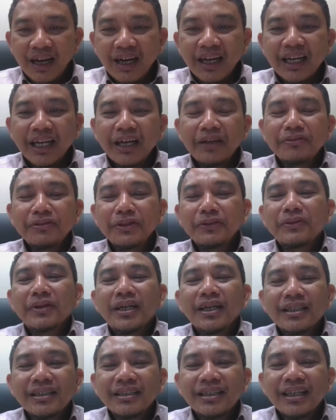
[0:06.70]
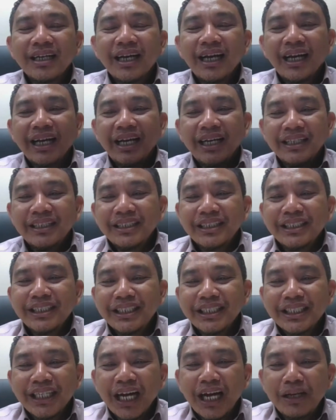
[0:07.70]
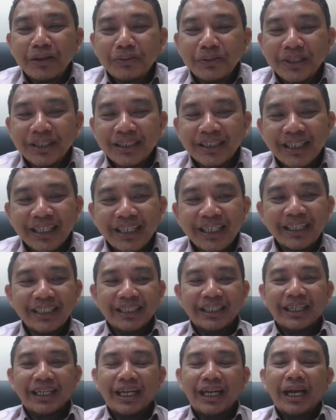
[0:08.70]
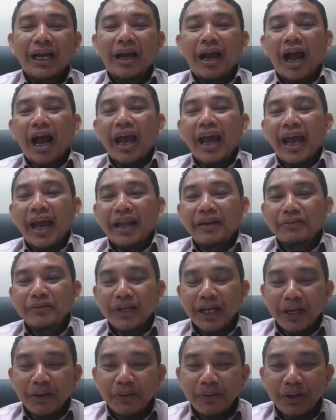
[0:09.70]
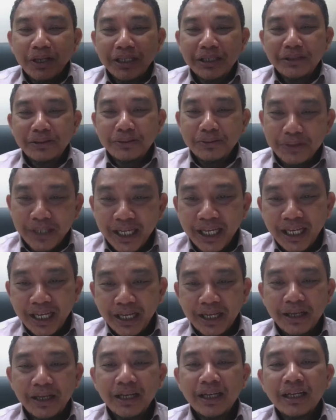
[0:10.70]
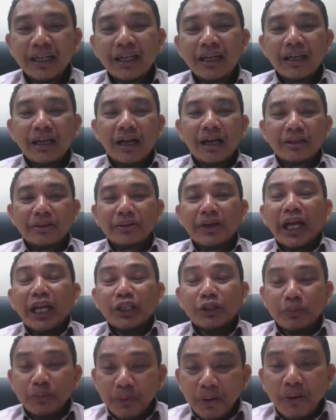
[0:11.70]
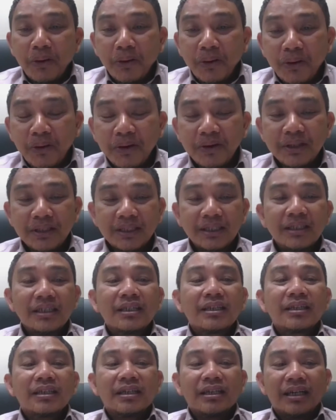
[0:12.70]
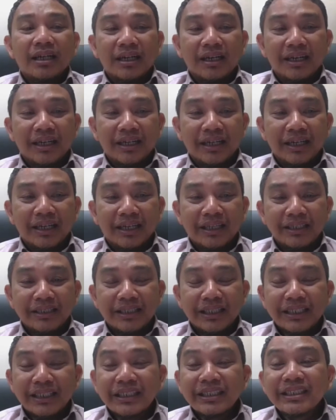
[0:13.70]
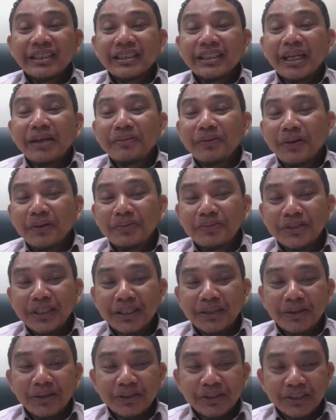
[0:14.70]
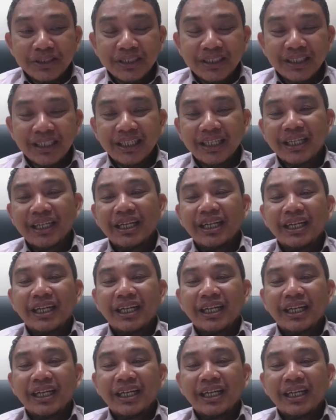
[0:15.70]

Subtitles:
Hi everyone, this is Alwi again, and we are going today to explore the concept of records,